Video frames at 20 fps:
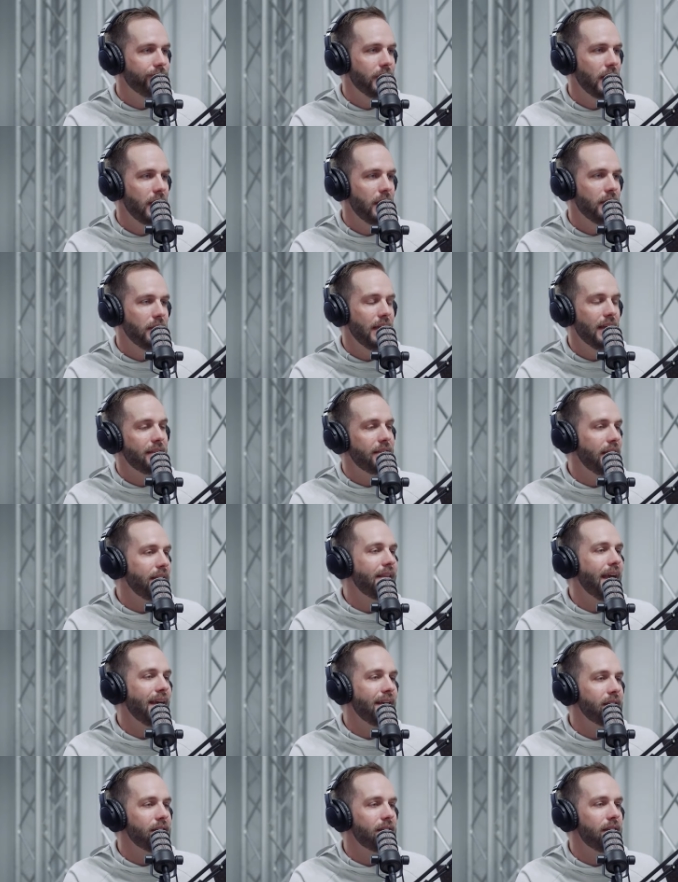Mm -hmm. That that
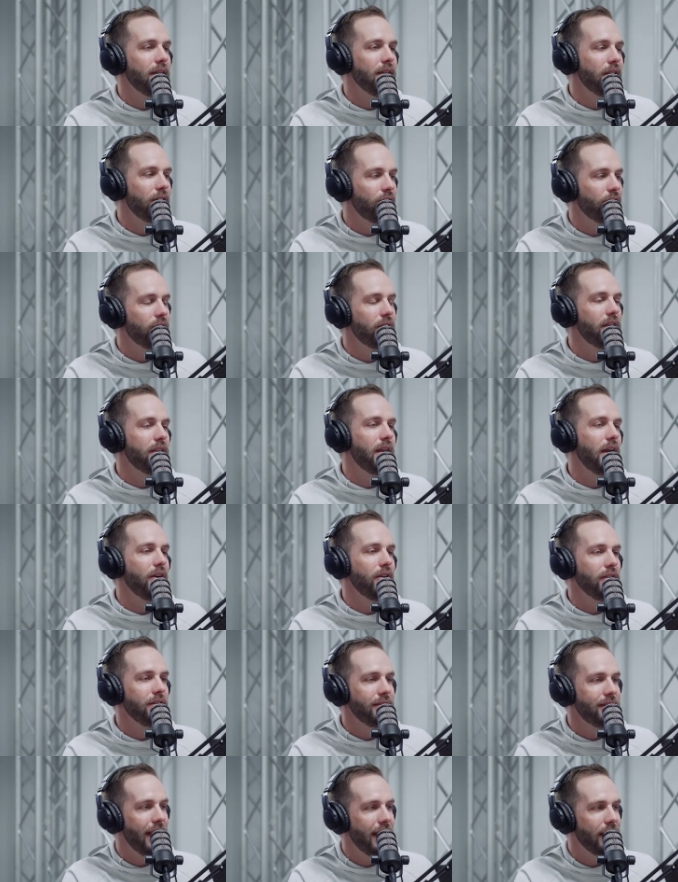that is literally their
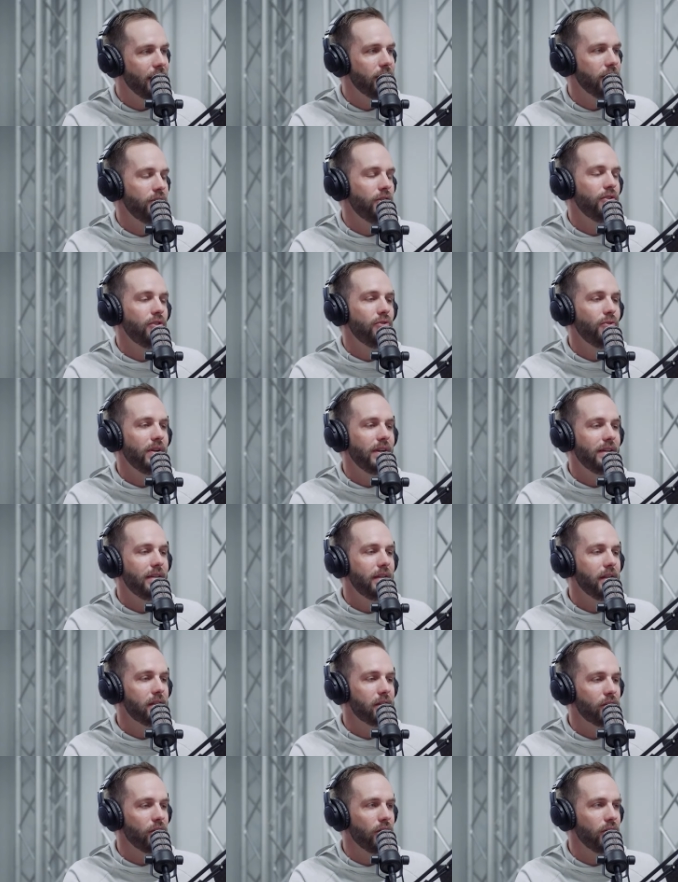intent. You're doing a
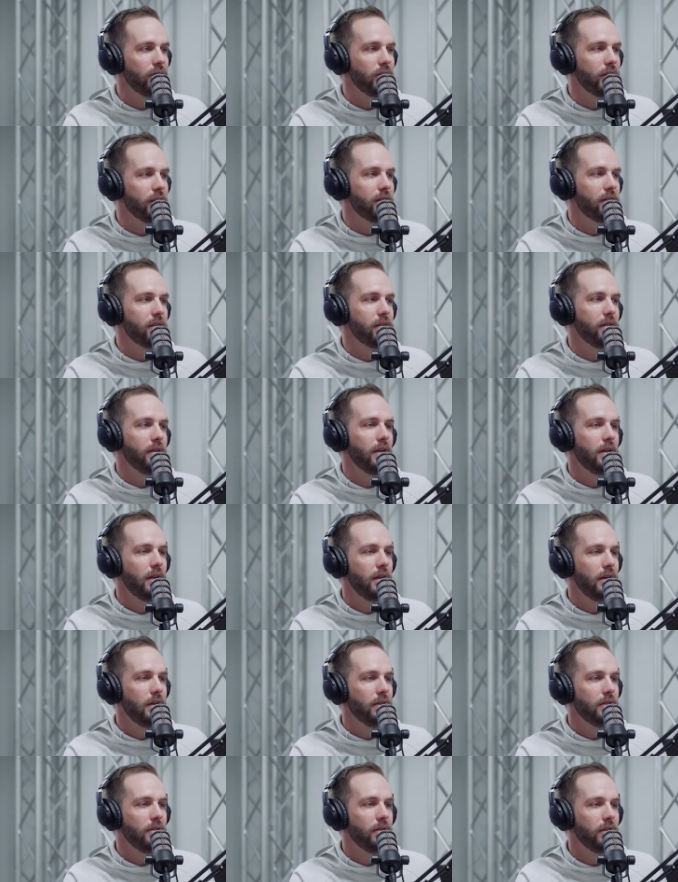disservice
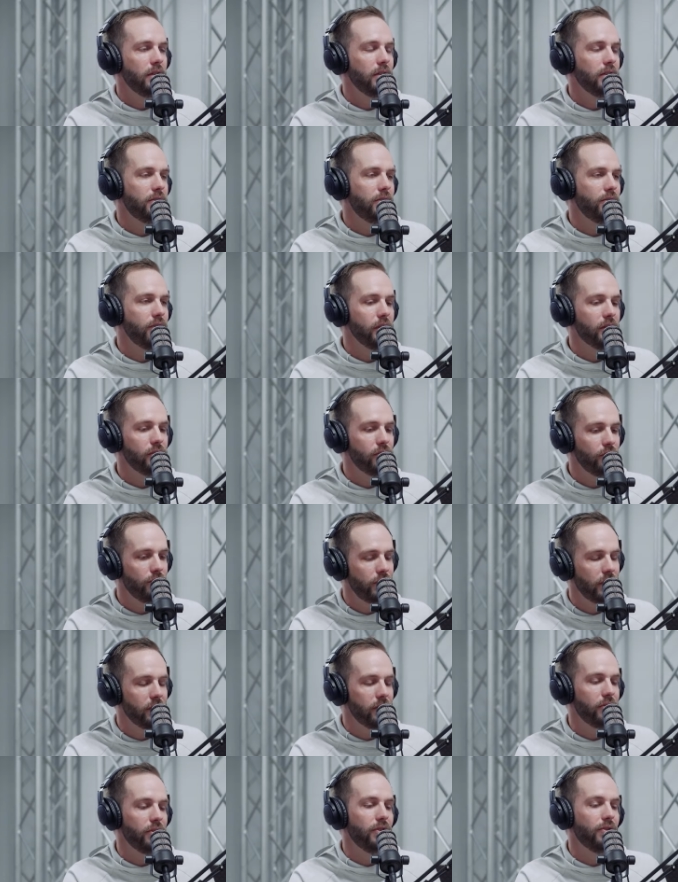to to the
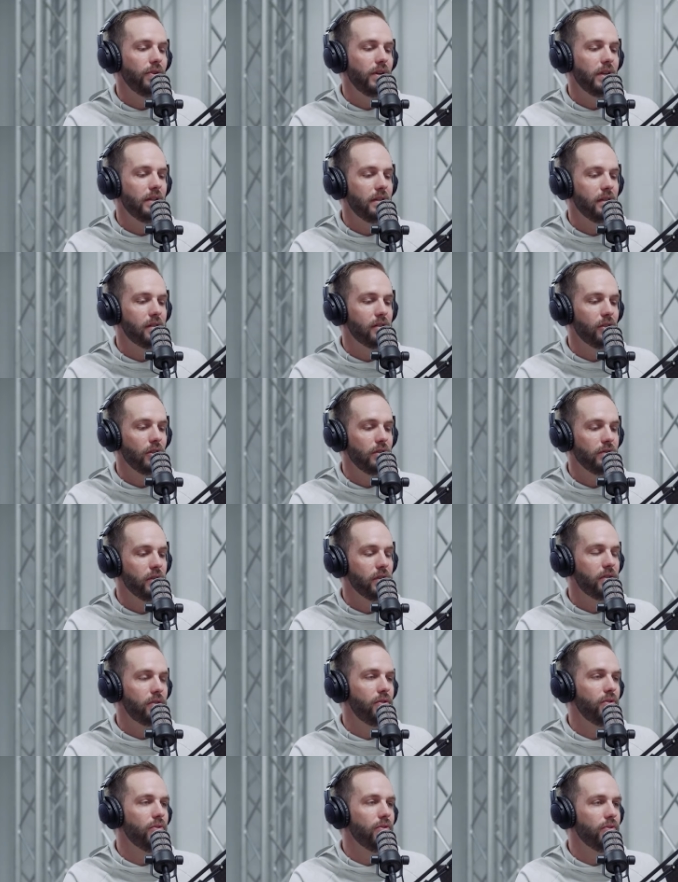students. You're doing a disservice
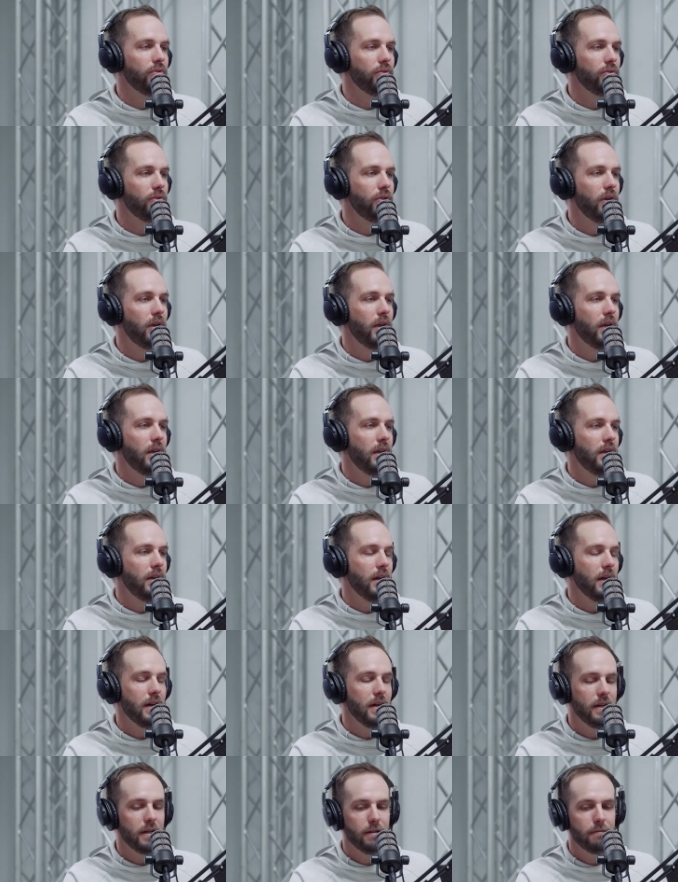to,
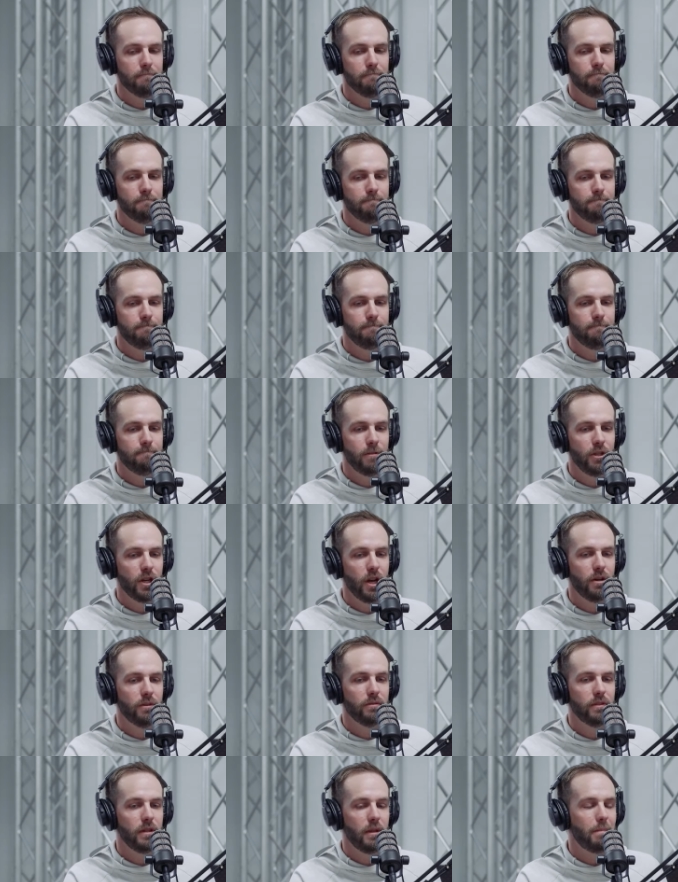um, you
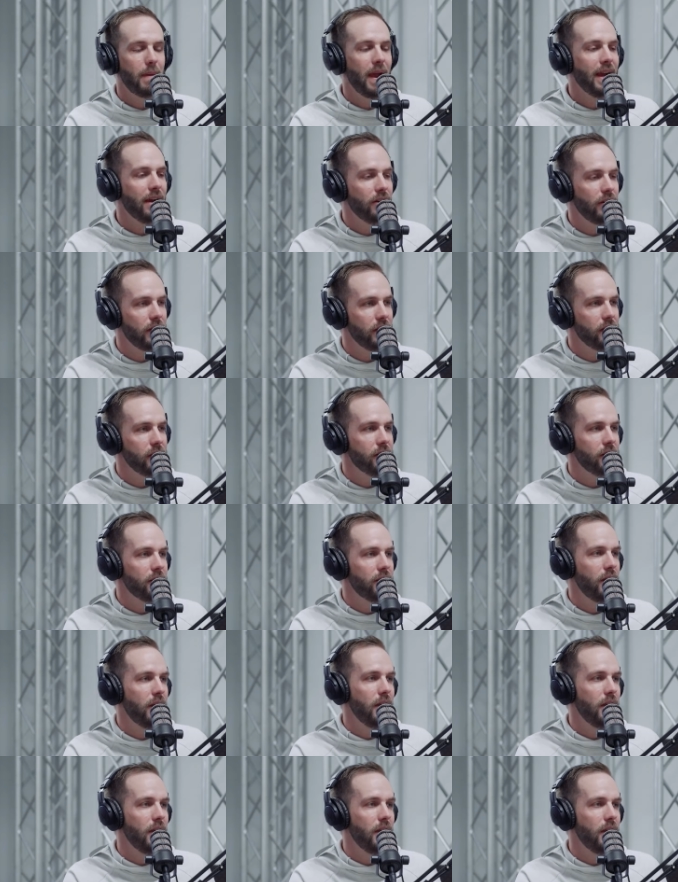know, the parents.